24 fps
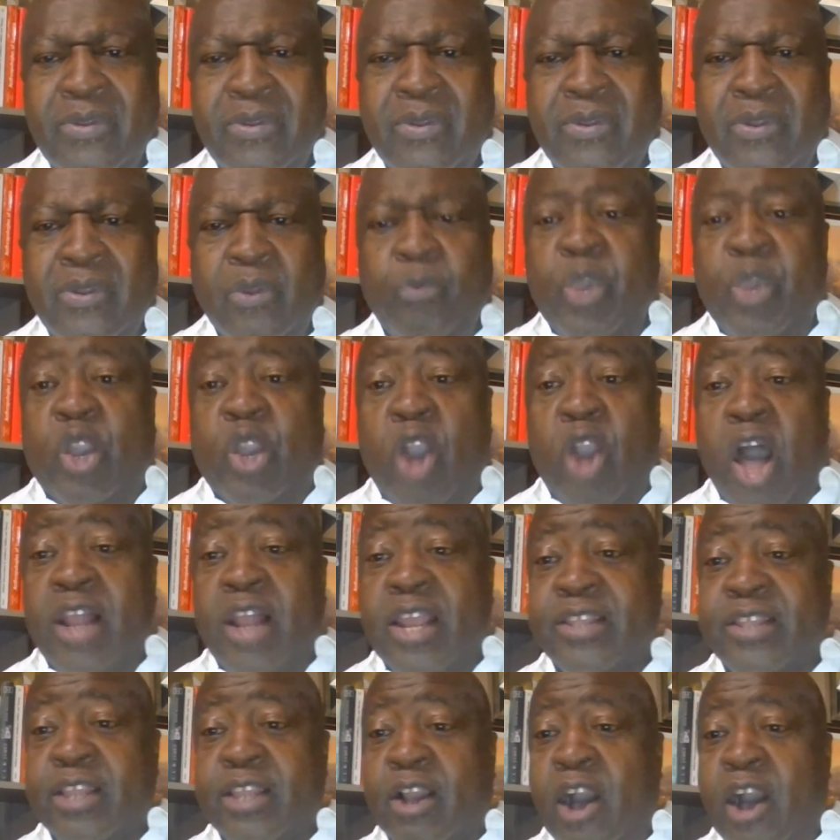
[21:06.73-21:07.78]
We call on
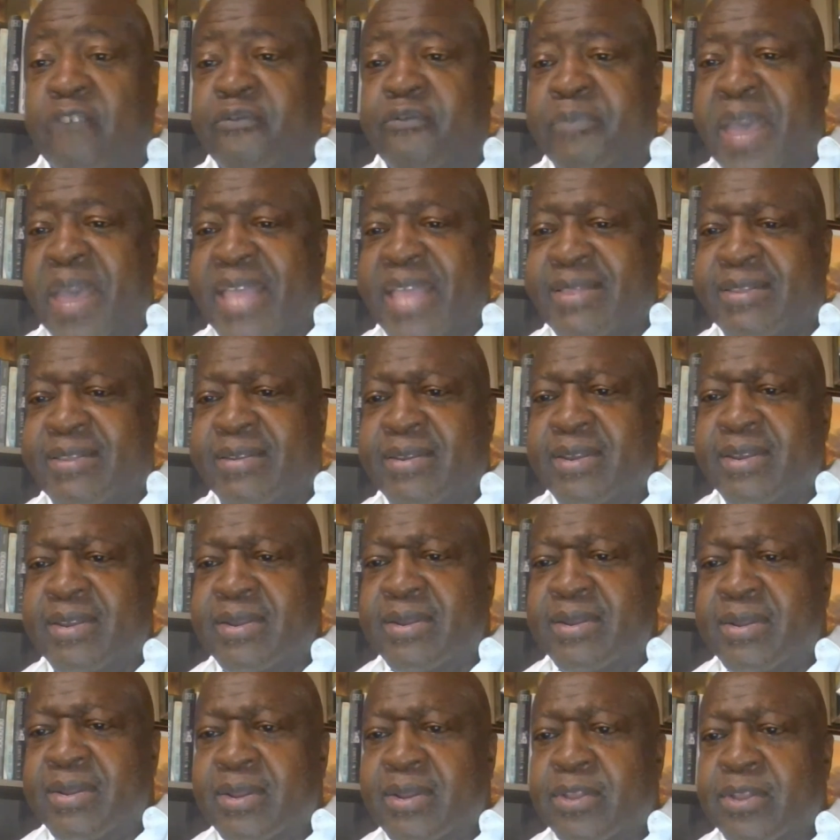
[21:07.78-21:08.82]
the government
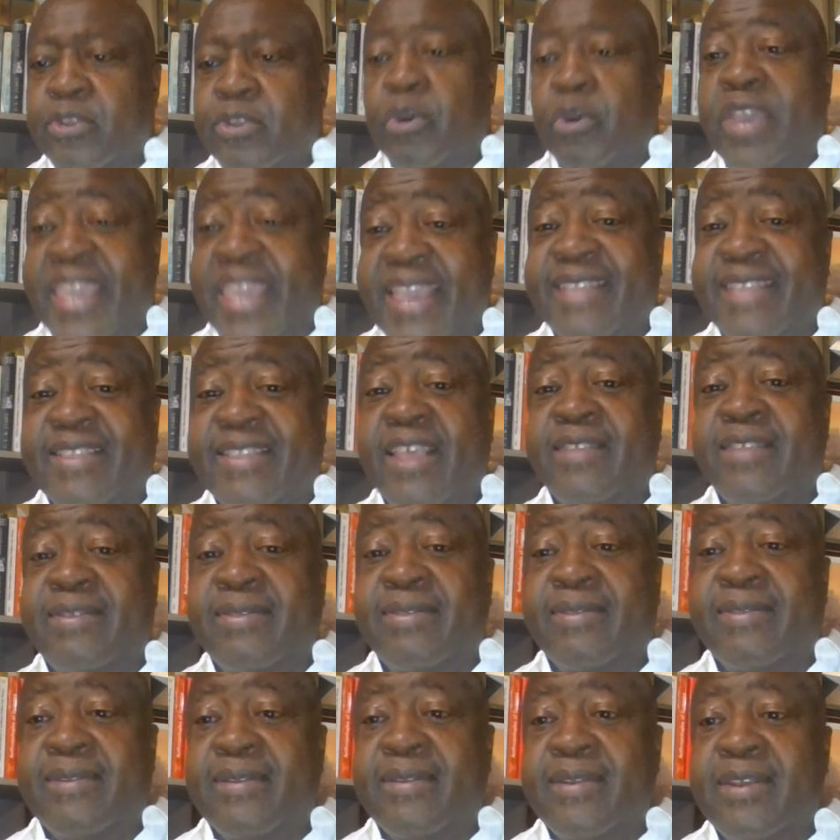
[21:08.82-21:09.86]
to heed the
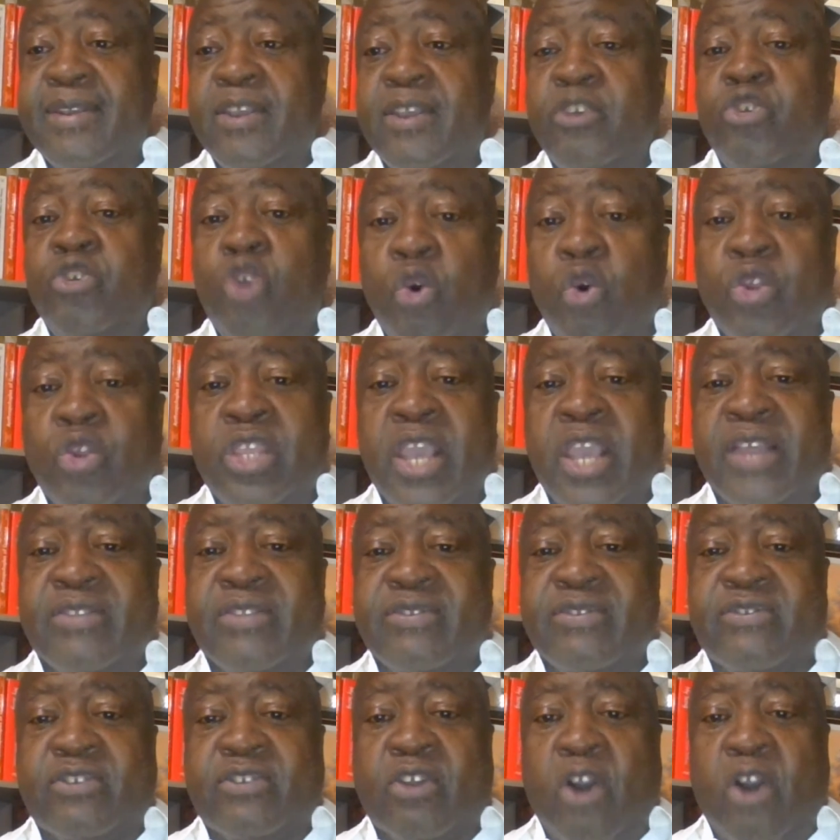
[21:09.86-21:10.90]

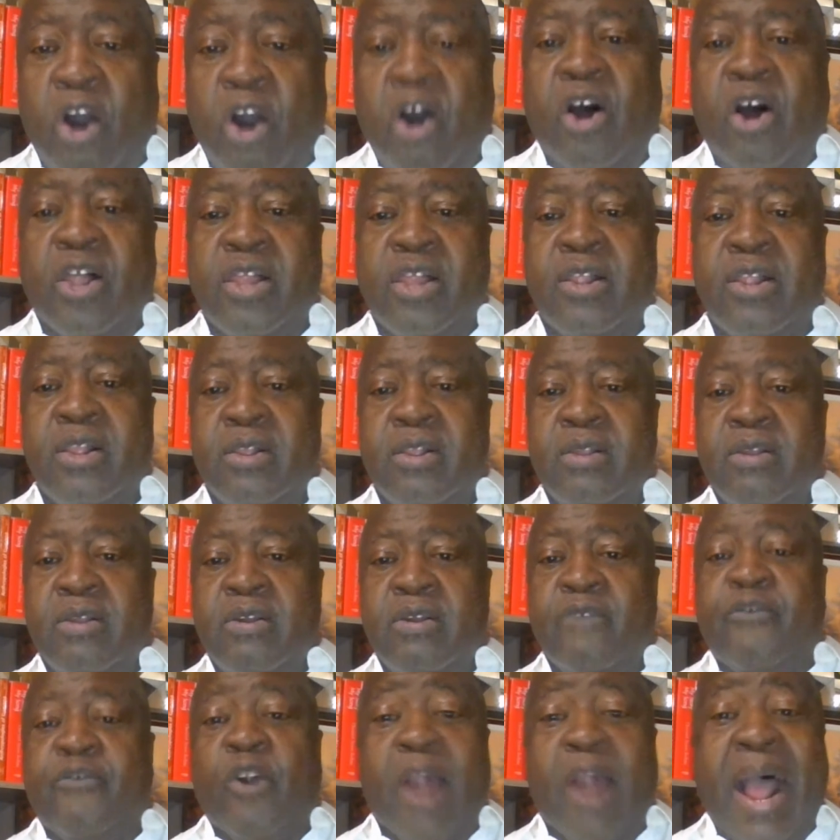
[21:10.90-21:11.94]
union's call
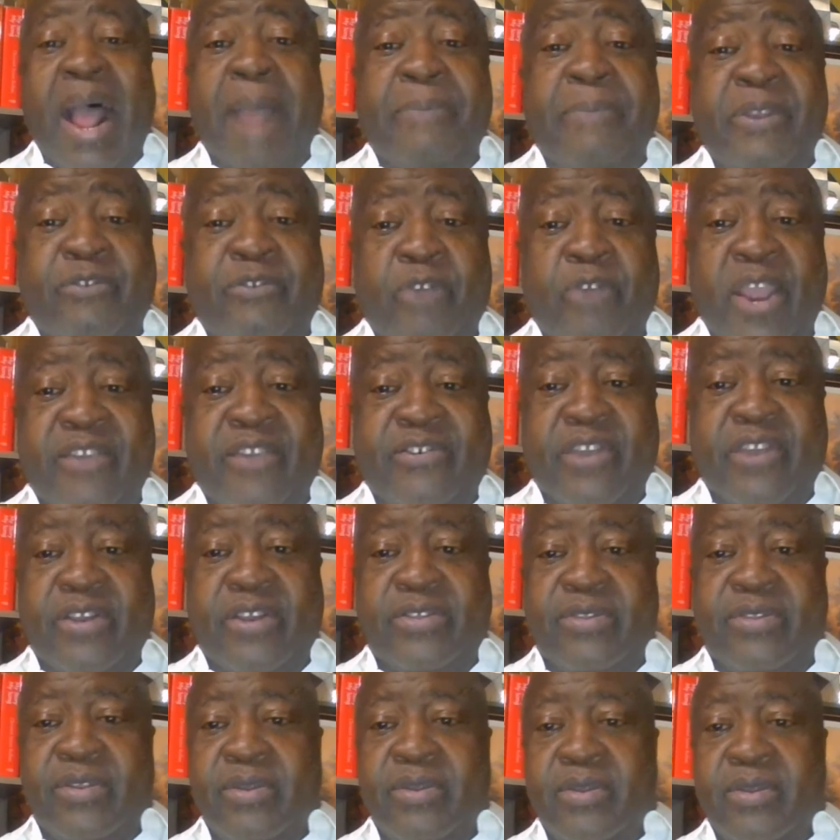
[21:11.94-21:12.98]
for arbitration
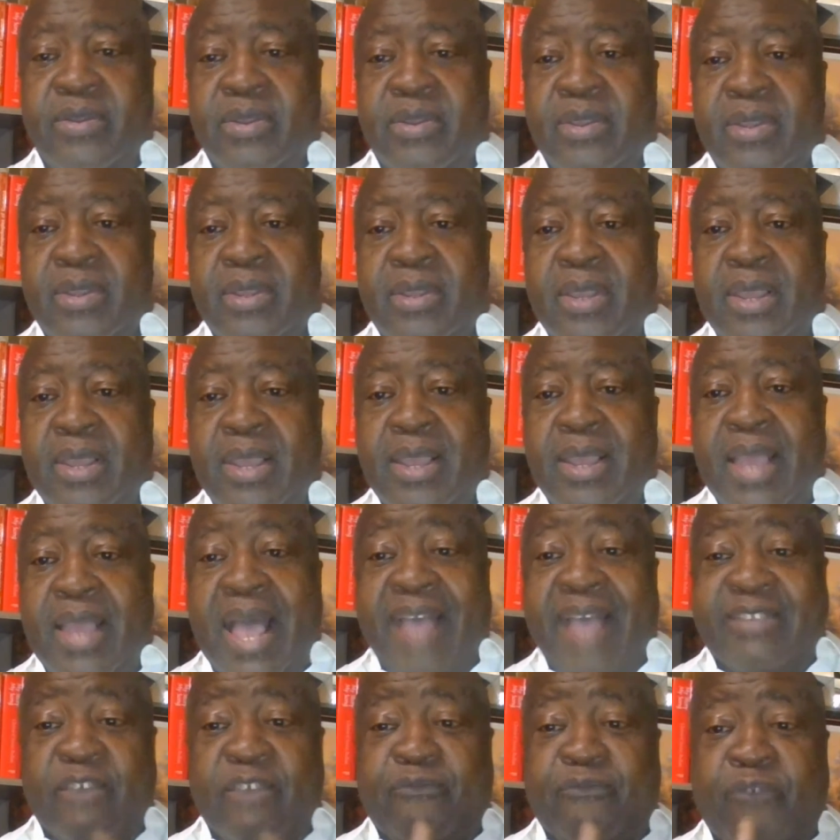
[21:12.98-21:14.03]

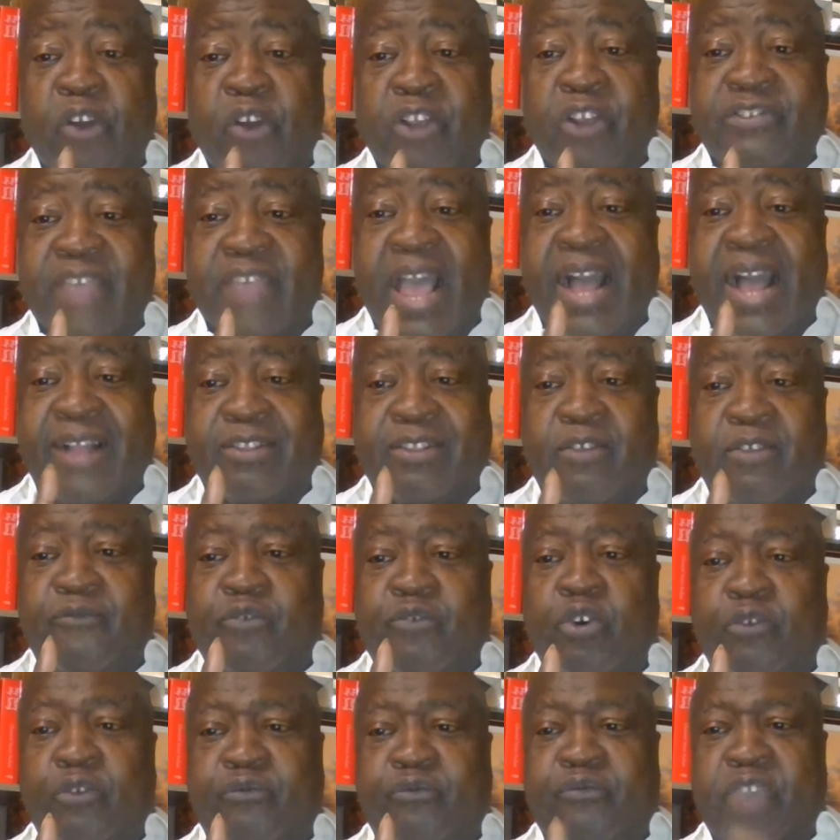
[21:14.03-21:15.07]
as a first act of
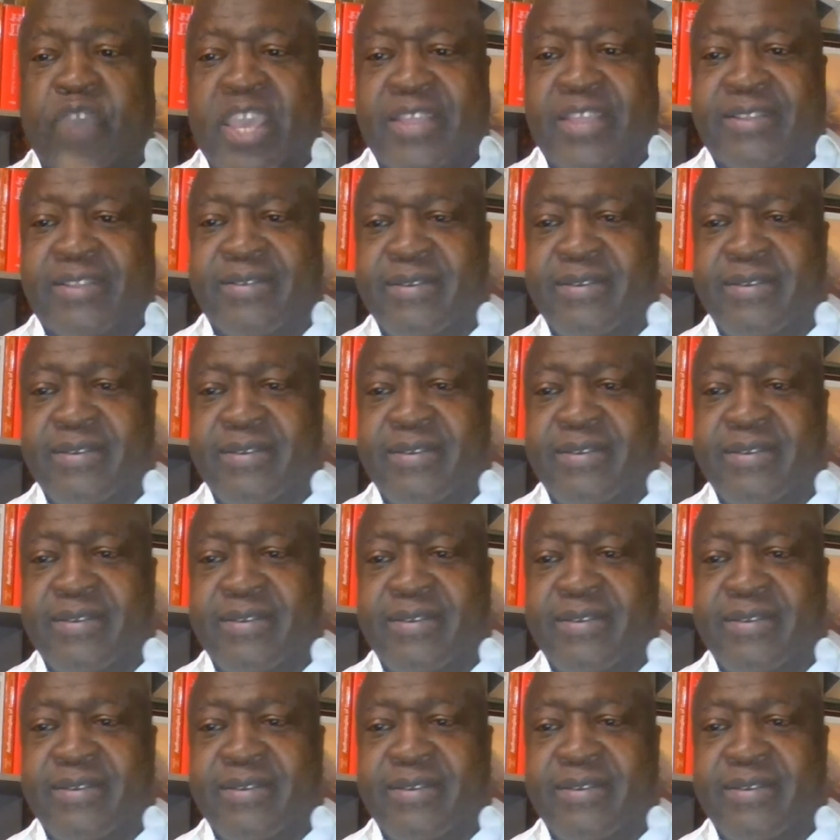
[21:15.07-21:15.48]
good faith.